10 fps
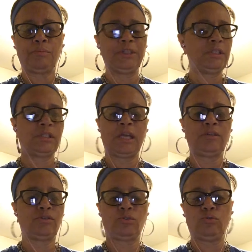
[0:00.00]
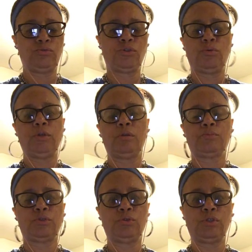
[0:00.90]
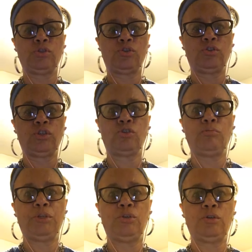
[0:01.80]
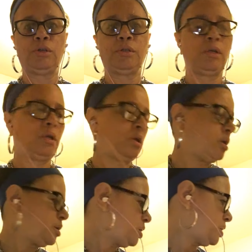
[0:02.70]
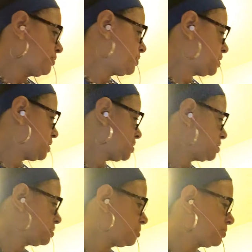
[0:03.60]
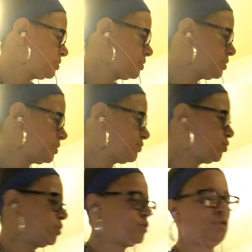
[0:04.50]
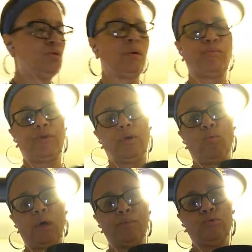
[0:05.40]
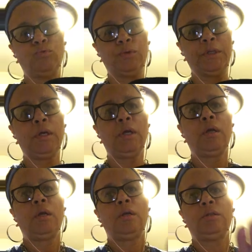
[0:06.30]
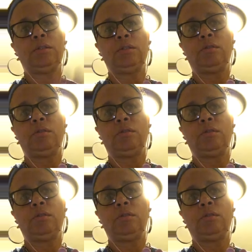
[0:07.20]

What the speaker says: but this has no sodium, so this should be good. And then of course, I'm bringing Weber on. This is